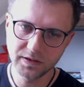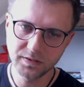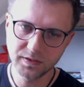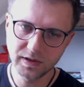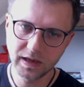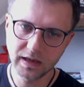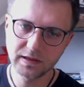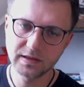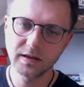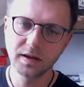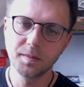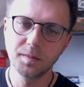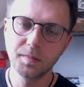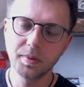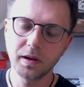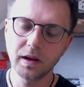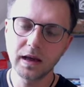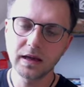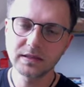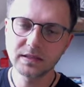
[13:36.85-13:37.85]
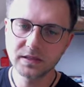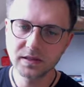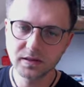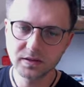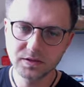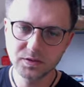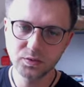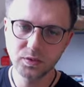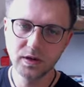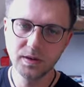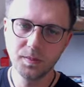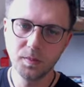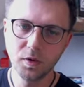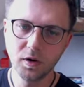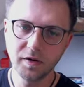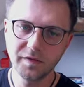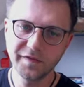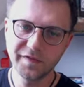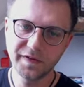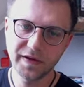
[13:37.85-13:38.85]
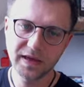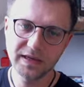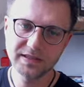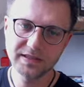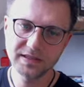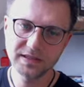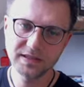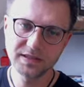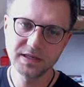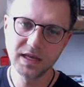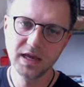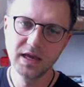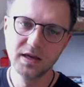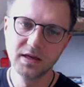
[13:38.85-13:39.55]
you get plus three more faces.